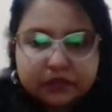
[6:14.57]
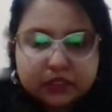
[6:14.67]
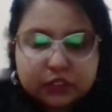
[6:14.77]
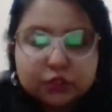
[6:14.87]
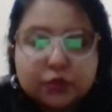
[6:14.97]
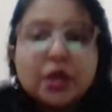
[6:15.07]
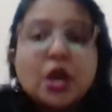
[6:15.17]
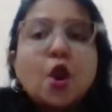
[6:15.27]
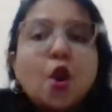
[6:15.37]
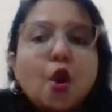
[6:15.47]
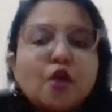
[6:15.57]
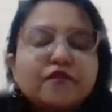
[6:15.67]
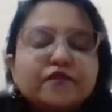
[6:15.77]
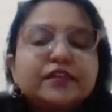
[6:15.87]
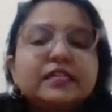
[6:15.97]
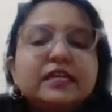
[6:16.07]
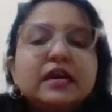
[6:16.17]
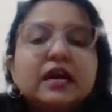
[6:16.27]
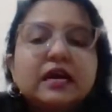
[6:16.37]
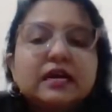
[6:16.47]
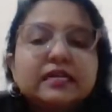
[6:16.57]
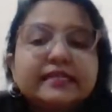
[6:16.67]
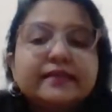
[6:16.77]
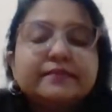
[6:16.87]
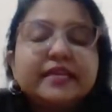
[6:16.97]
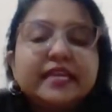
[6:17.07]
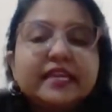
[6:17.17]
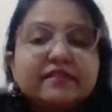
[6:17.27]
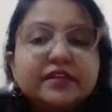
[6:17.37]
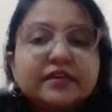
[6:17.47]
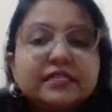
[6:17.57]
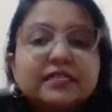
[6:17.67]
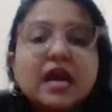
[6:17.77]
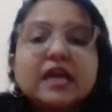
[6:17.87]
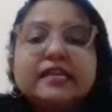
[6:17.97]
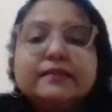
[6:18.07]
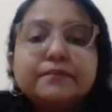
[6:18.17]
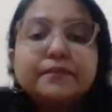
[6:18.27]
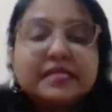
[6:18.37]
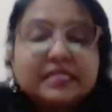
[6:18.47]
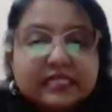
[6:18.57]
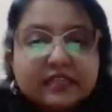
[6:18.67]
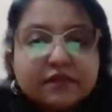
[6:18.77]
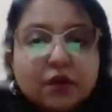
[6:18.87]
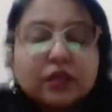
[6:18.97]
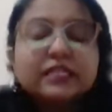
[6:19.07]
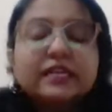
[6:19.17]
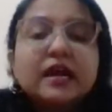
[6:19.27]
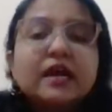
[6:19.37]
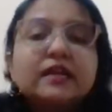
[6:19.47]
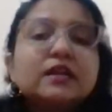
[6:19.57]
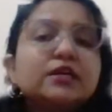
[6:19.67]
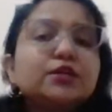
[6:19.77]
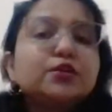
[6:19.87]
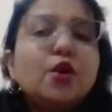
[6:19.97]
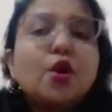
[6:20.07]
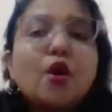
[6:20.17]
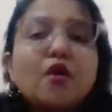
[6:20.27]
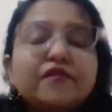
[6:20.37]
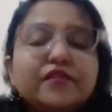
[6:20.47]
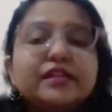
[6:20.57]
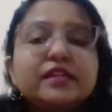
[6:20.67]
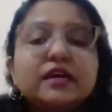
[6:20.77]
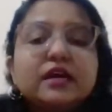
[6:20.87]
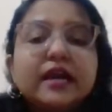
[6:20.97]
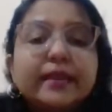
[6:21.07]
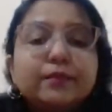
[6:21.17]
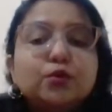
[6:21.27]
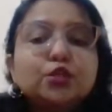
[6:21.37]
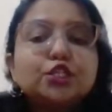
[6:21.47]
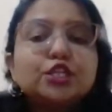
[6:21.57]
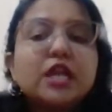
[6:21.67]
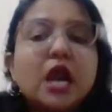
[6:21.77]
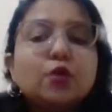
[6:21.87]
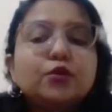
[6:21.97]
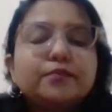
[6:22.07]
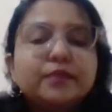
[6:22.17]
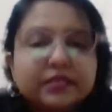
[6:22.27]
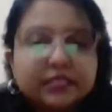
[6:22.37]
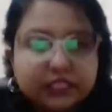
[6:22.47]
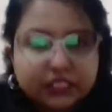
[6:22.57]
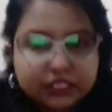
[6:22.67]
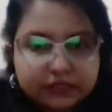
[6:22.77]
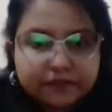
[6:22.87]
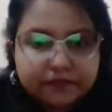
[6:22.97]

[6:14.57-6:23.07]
So often their behaviors are impulsive, or there are often emotional outbursts.